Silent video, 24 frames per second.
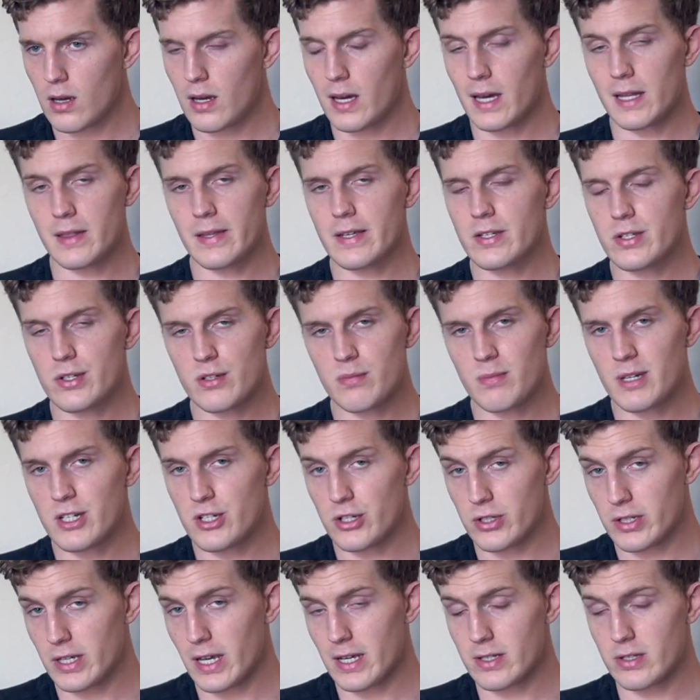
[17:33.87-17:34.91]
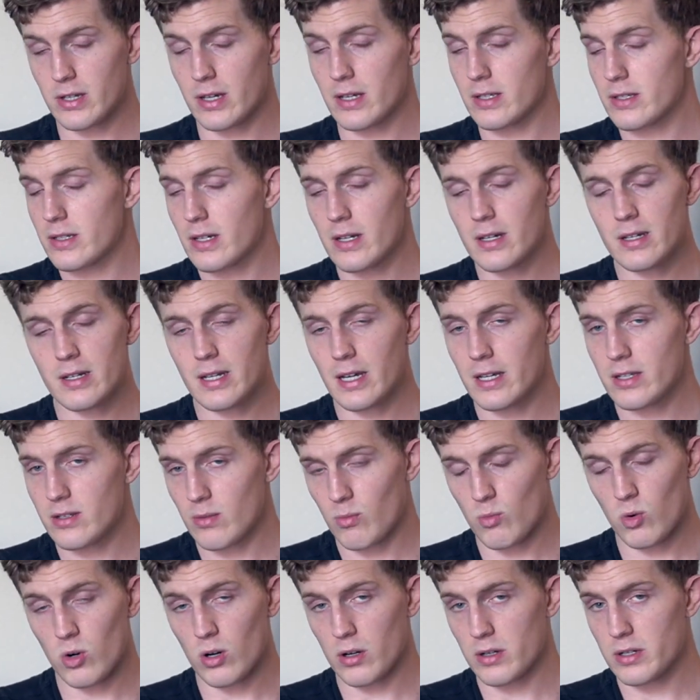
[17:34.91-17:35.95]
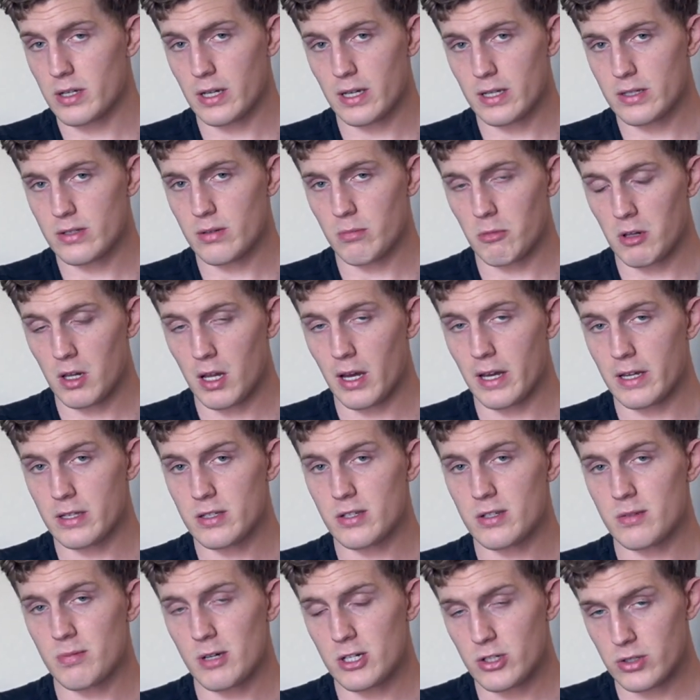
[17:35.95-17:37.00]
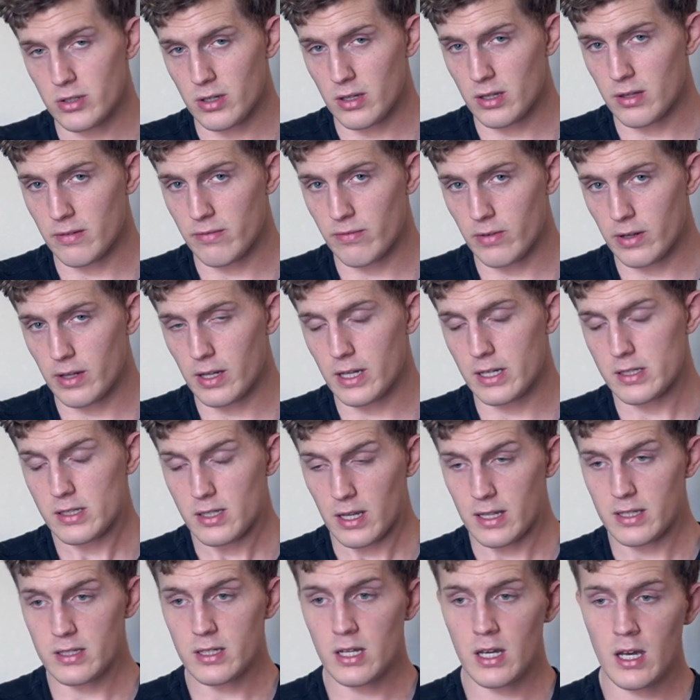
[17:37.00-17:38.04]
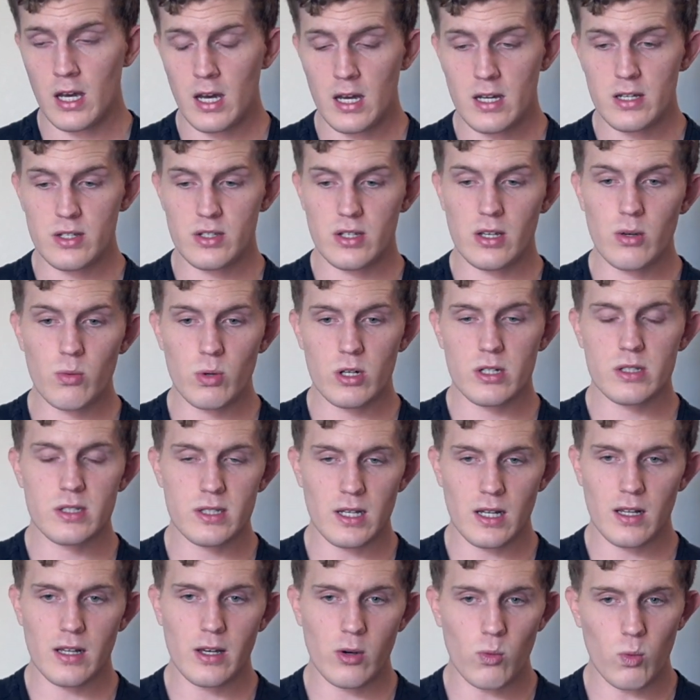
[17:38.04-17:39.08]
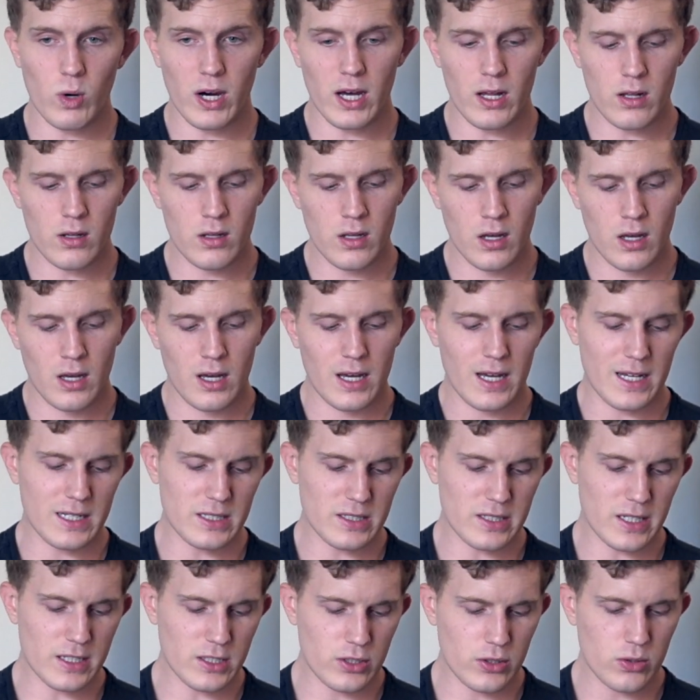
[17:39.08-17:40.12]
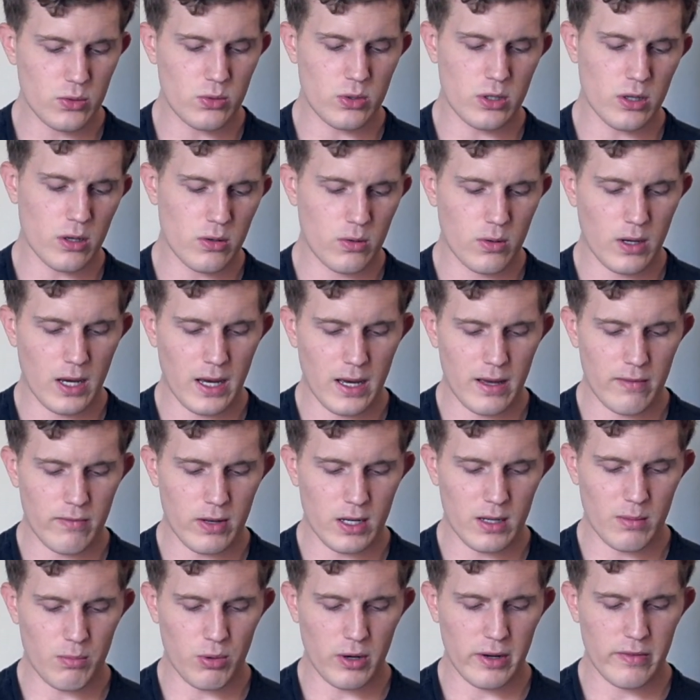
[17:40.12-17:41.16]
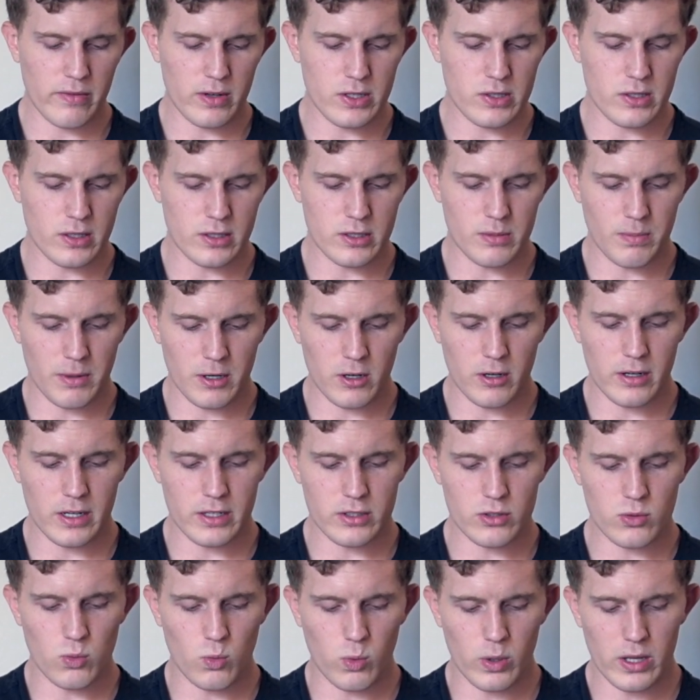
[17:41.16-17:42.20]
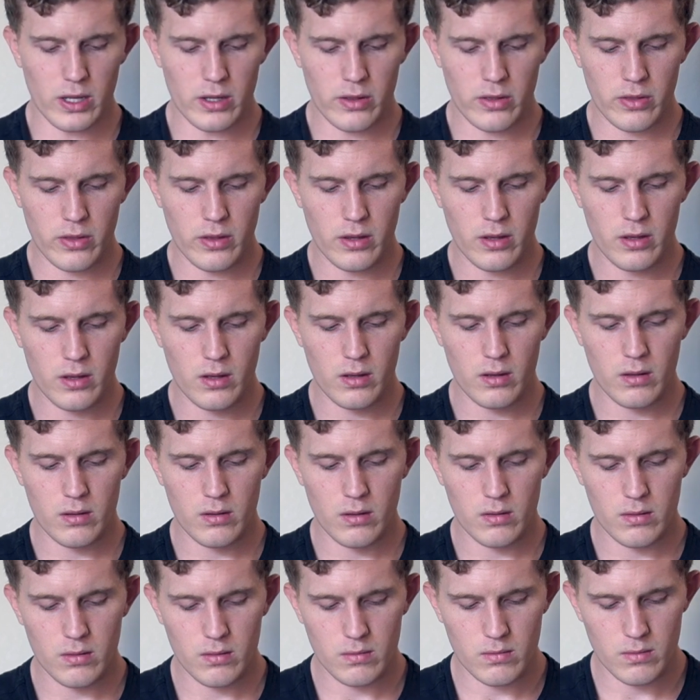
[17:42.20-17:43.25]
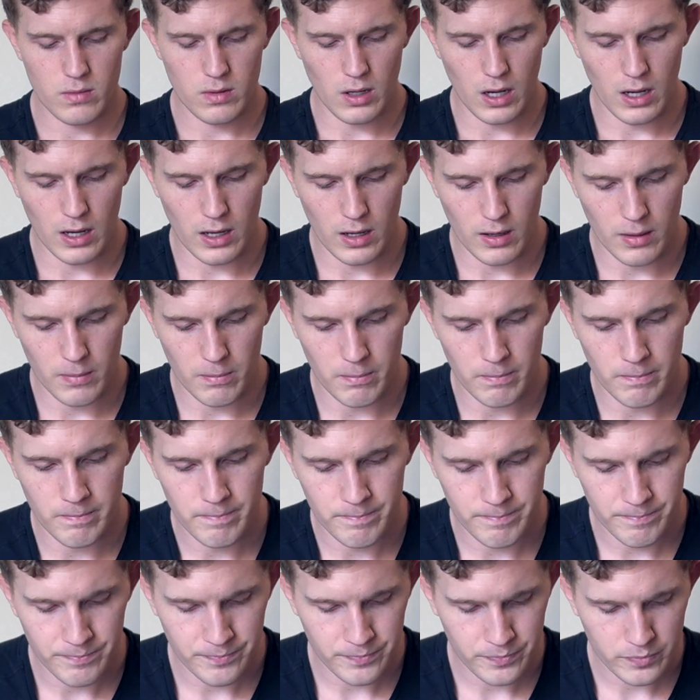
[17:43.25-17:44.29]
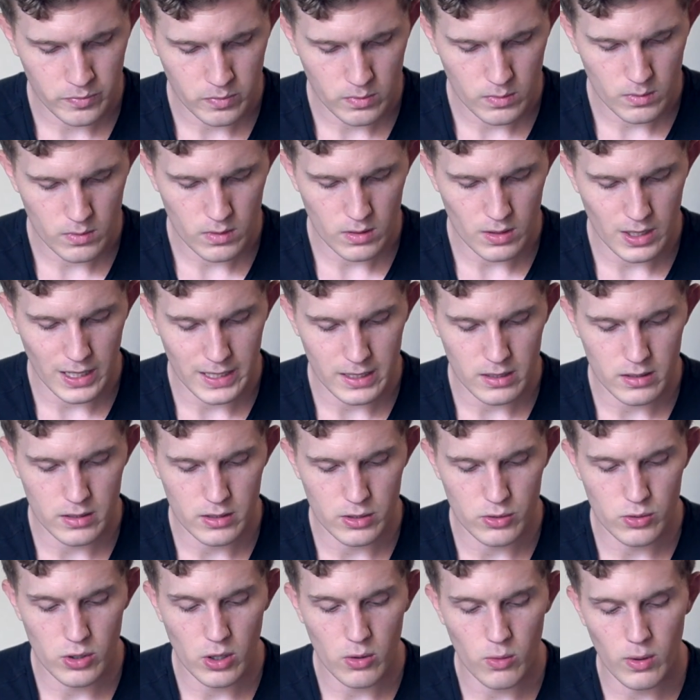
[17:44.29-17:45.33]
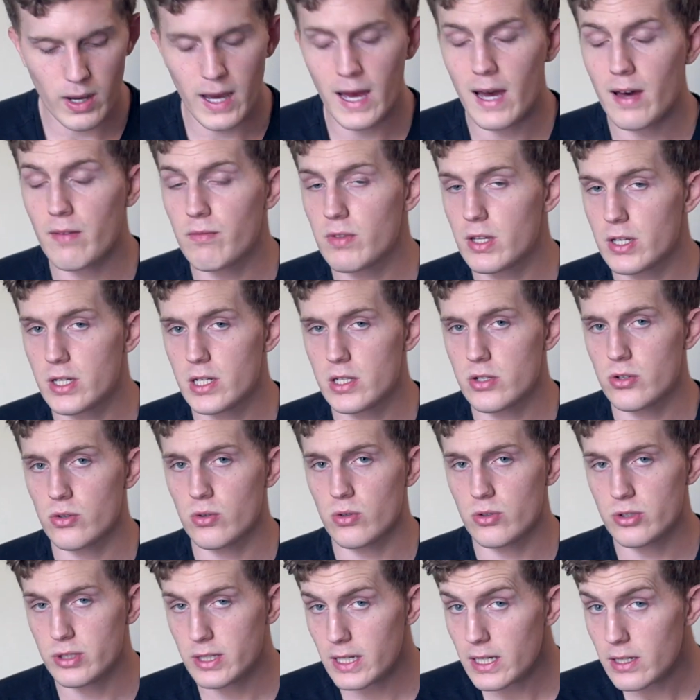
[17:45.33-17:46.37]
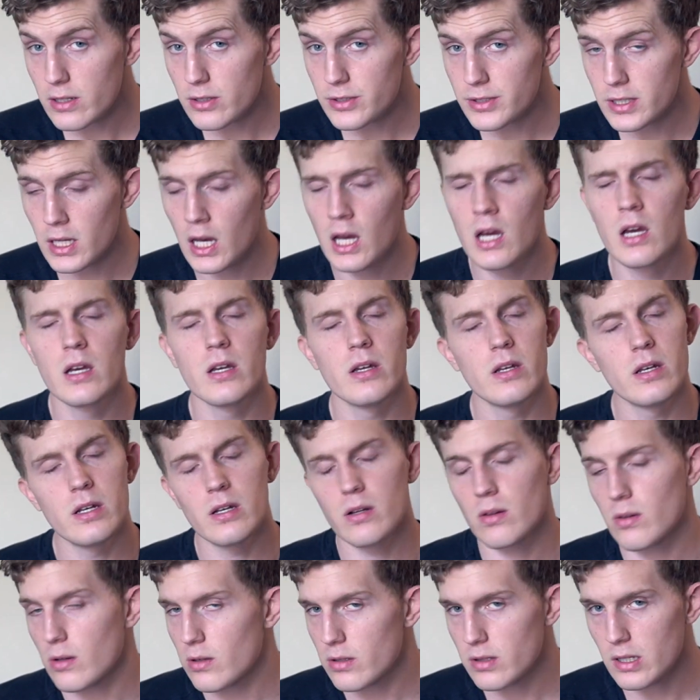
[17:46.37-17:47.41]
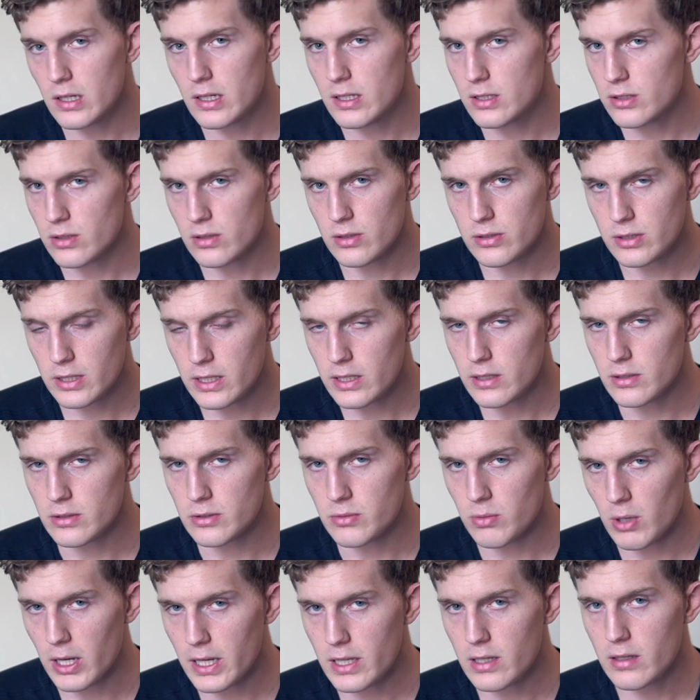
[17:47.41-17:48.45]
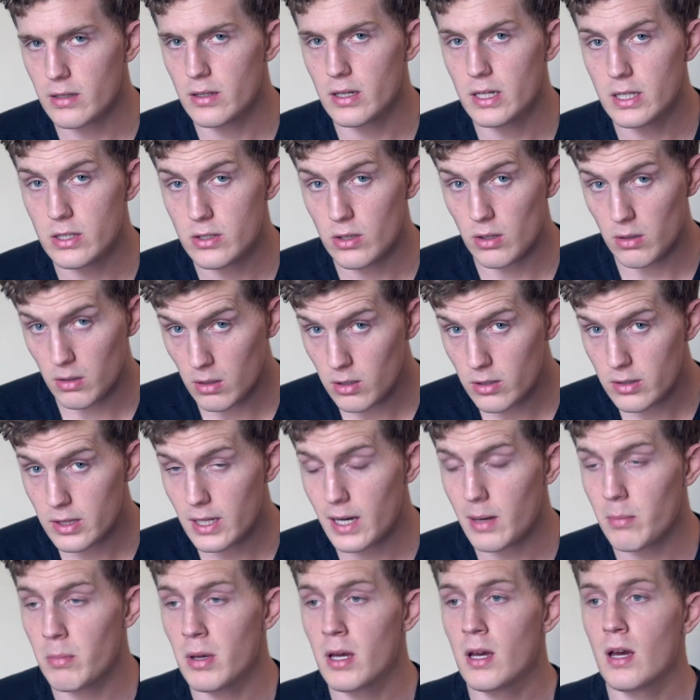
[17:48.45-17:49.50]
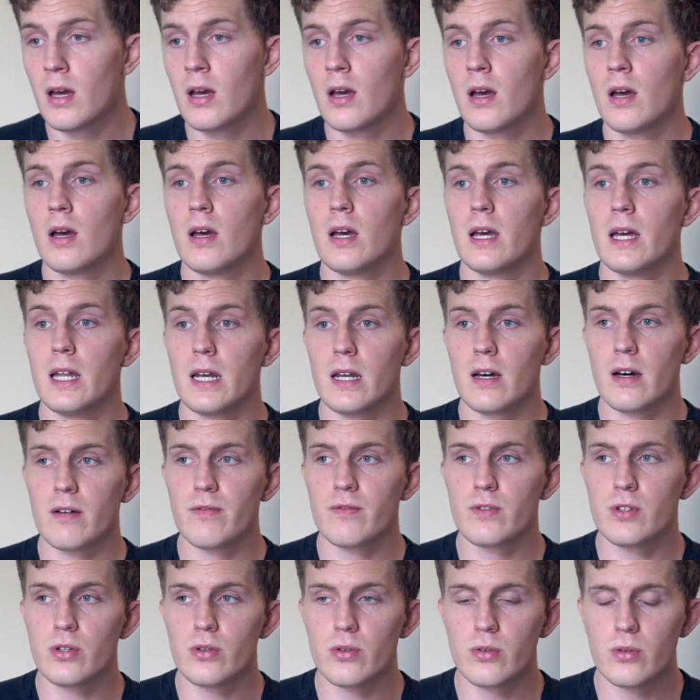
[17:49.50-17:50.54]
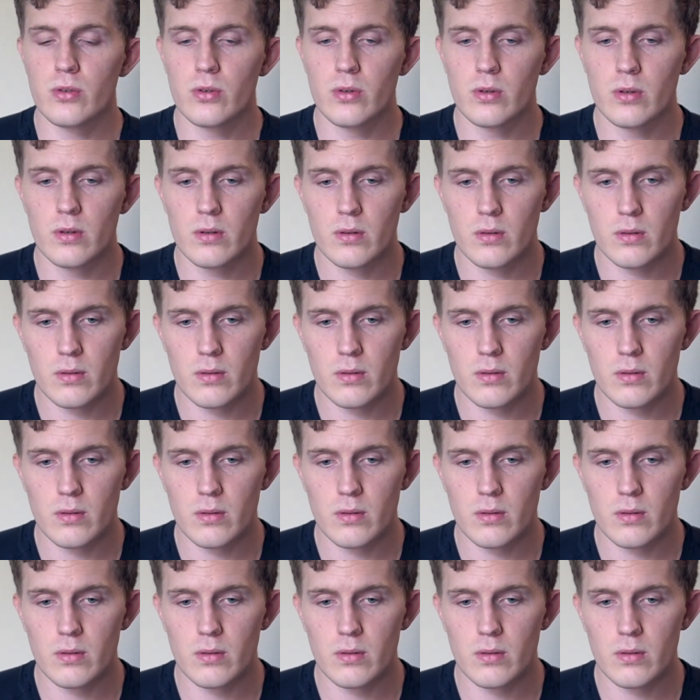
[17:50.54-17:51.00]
And this is me just guessing. It's going to take some work to get some clients, especially on the freelance sites. See what is selling well. And since you don't have any previous experience with, like you don't have the digital skills, you need to learn the digital skills, right? You need to learn them enough to